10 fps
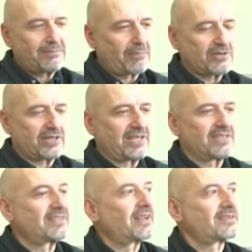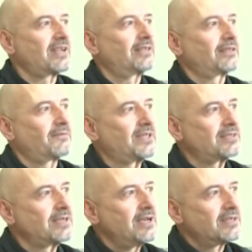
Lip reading: project is the result of this